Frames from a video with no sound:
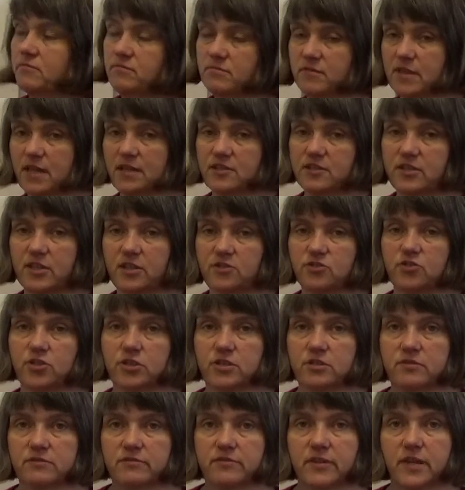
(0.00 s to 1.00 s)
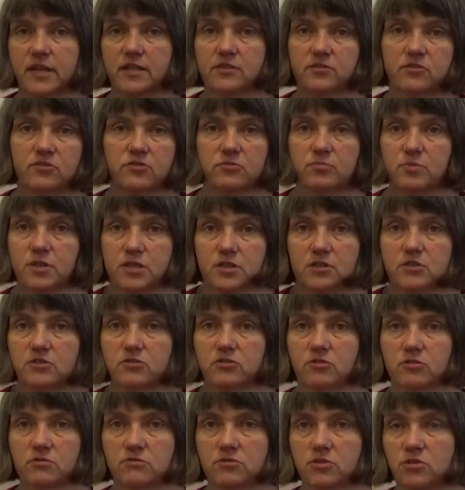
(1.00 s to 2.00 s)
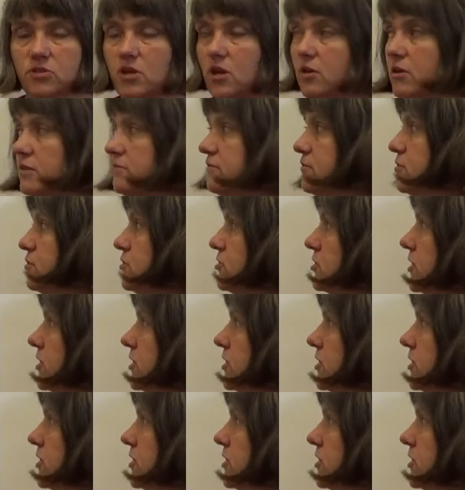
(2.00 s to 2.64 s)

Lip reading: that's actually an offence because you can't influence